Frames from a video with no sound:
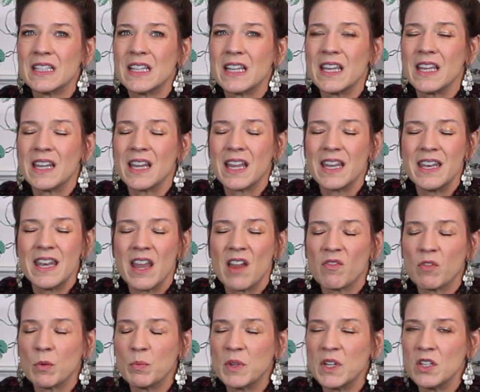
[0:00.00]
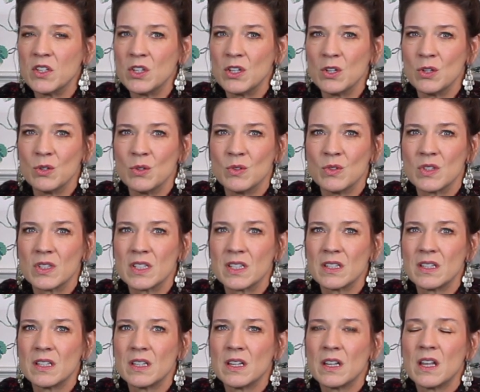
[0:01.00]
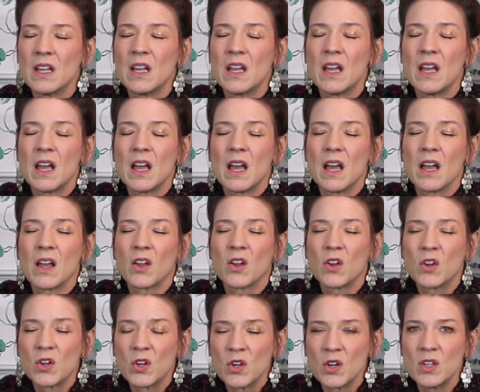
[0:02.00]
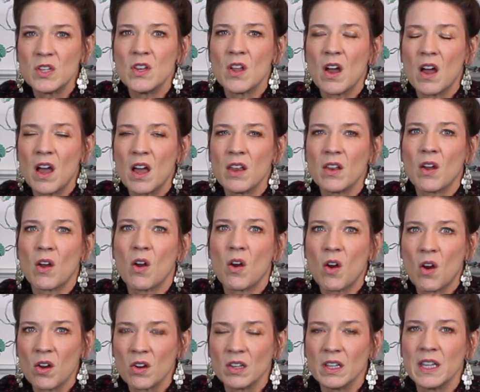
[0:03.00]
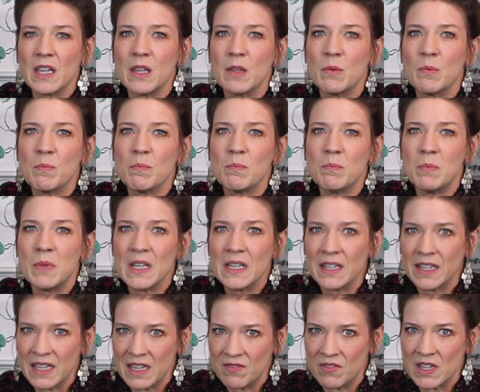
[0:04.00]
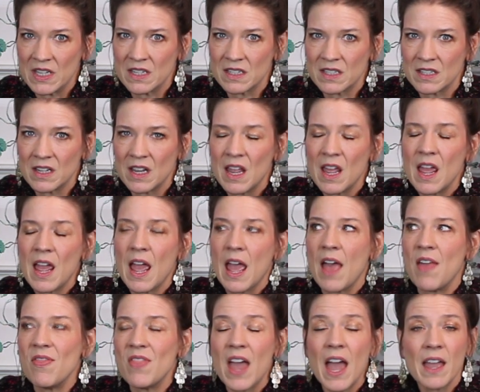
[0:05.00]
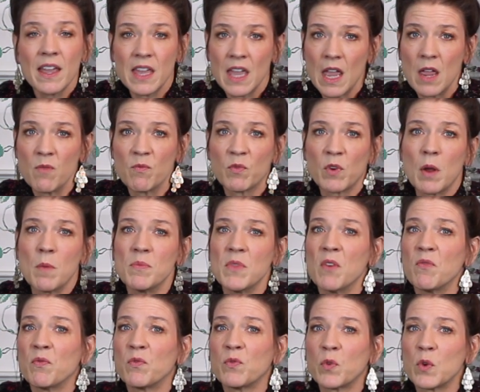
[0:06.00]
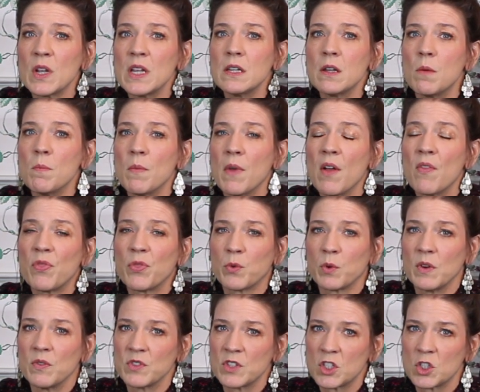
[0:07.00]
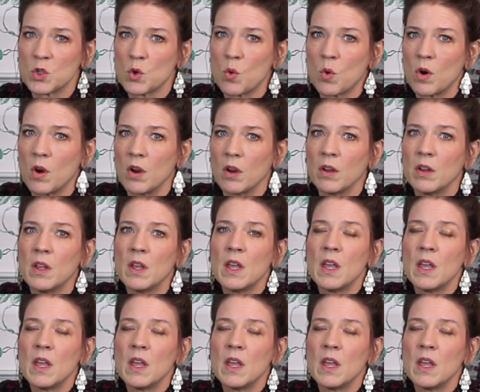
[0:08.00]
It had never been used. Could not hardly believe it. And that came from the Freedom Thrift Store